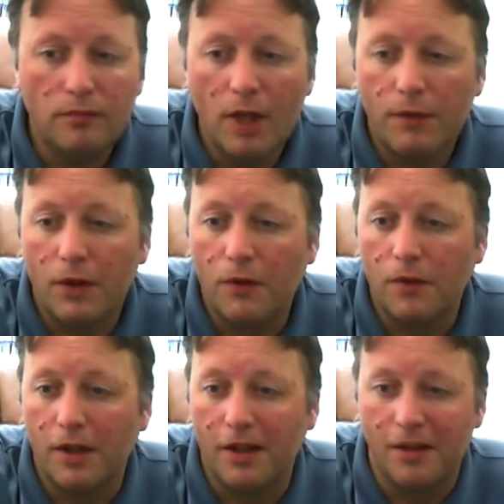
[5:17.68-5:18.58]

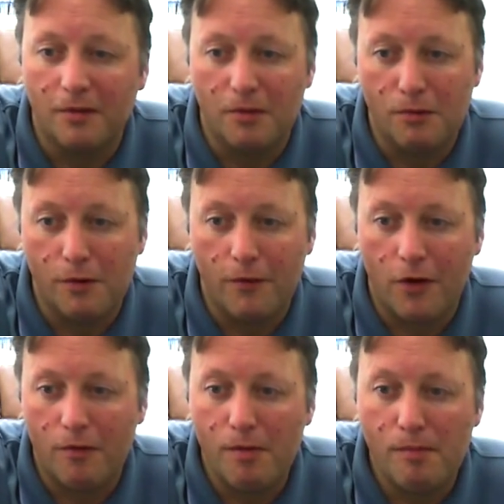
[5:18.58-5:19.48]
If I
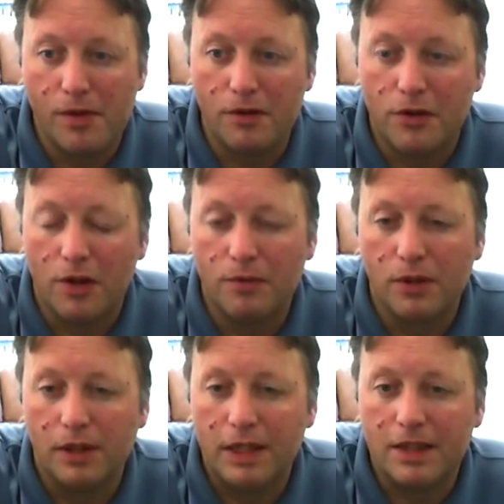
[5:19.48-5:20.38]
remember, I'll try and put
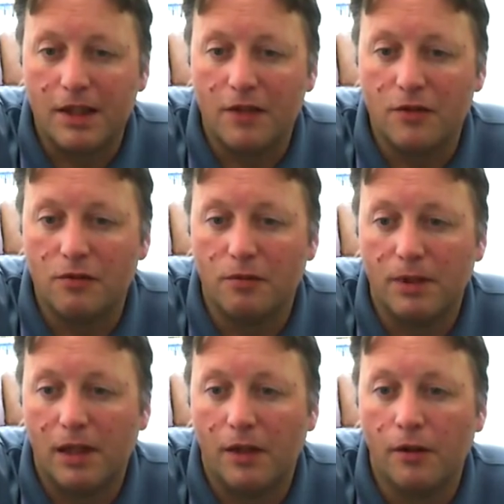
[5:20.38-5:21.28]
a link down to it
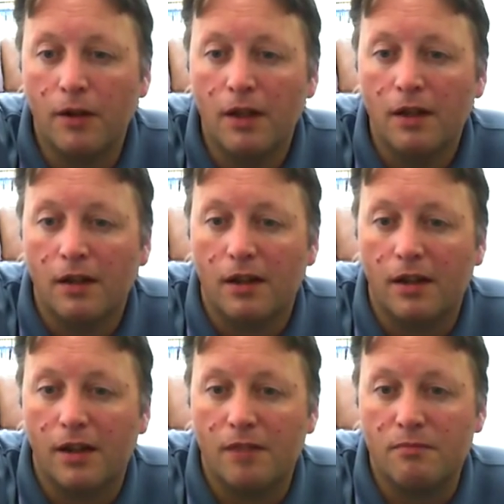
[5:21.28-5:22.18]
below.
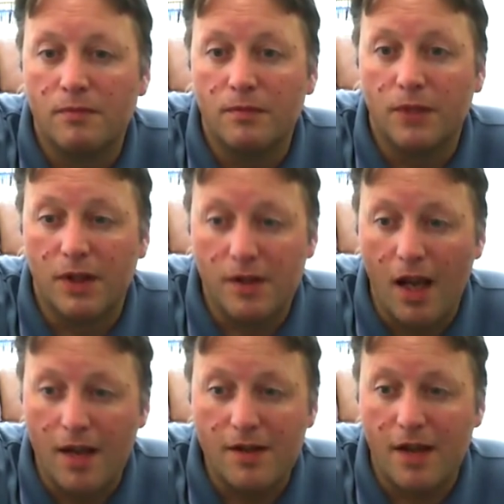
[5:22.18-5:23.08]
But it
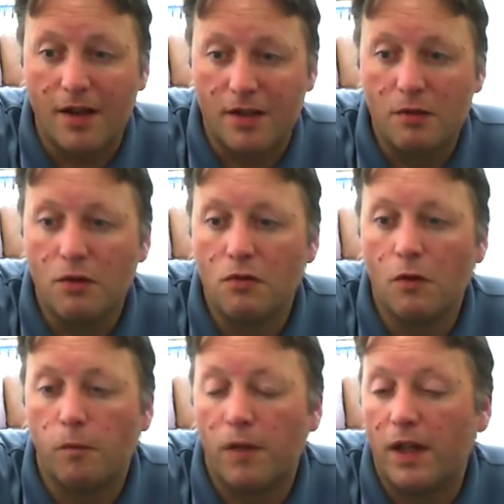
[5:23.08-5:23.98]
is actually well
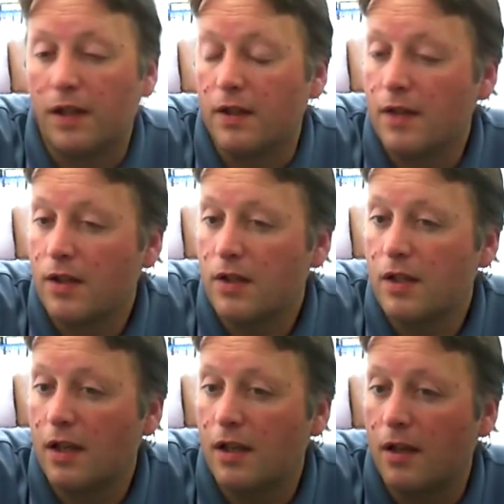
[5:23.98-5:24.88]
worth playing. There's actually
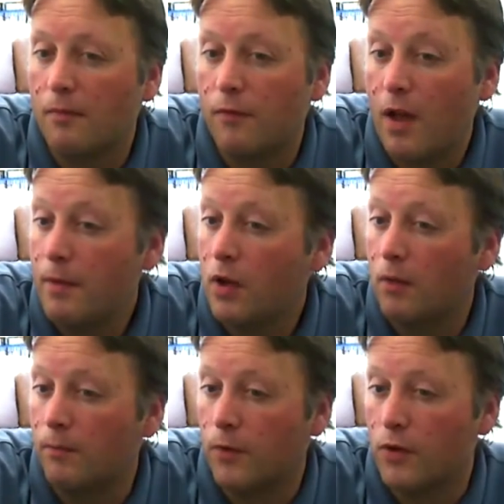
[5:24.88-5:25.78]
a
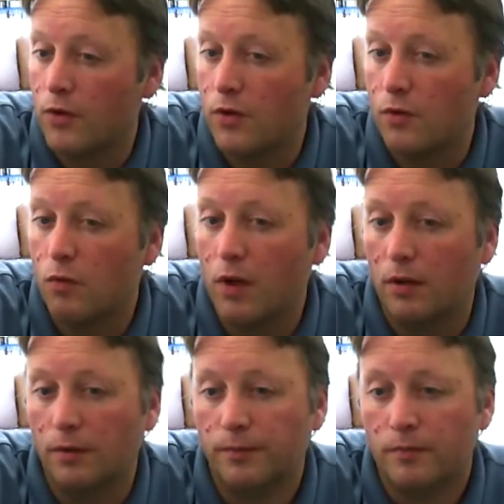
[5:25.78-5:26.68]
Famicom version as
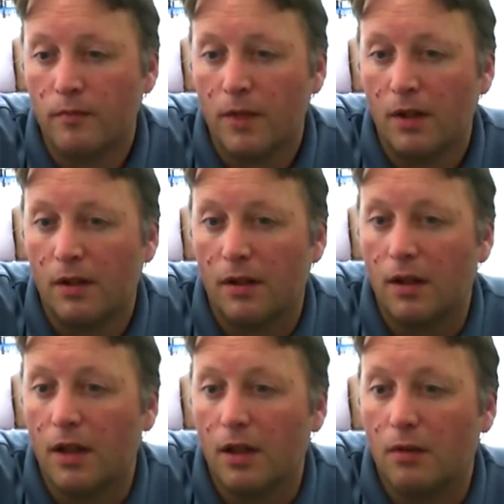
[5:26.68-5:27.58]
well.
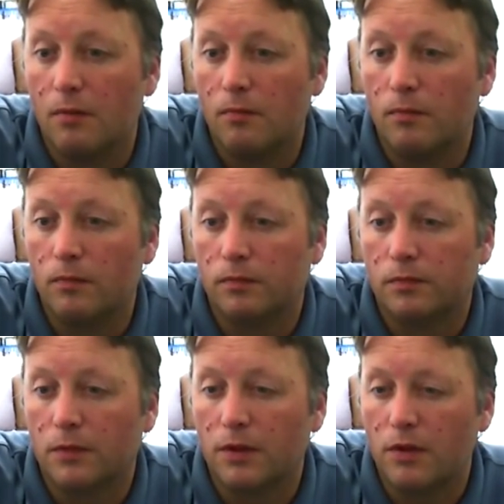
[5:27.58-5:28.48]
I'm
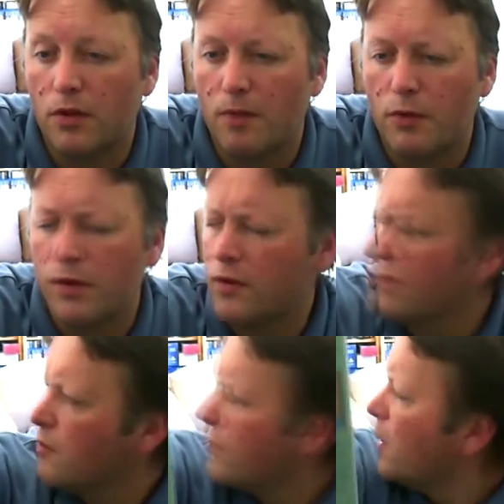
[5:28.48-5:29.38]
not 100% sure
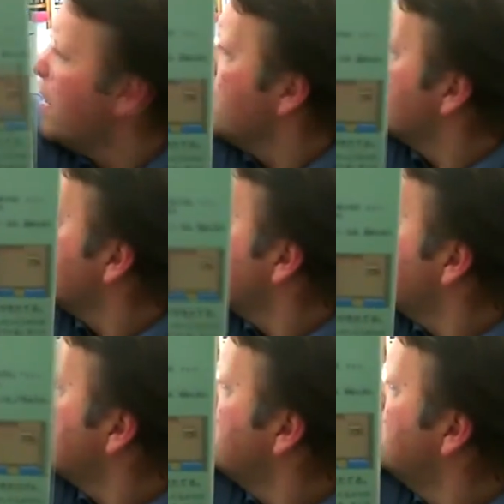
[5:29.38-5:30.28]
if I have it yet.